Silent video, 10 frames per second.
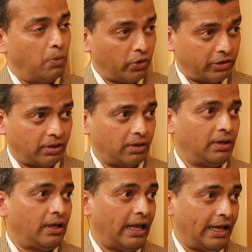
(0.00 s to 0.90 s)
both
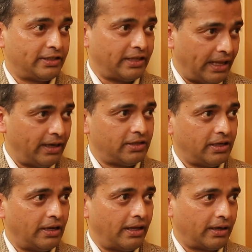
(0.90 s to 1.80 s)

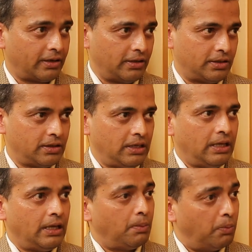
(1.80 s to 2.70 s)
ex-NSA directors,
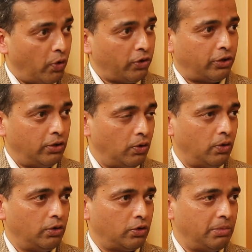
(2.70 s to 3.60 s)
both
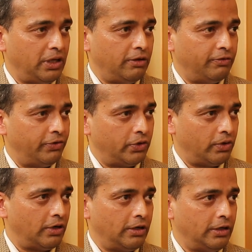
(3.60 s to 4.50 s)
known to be
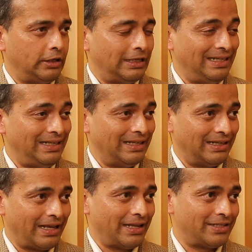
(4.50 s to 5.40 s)
virulently
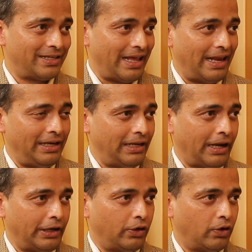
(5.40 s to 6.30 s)
against any
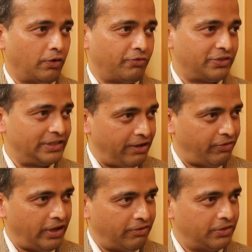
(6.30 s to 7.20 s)
kind of
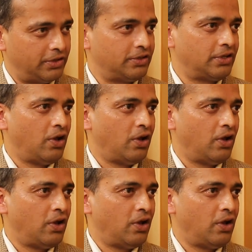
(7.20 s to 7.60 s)
safe havens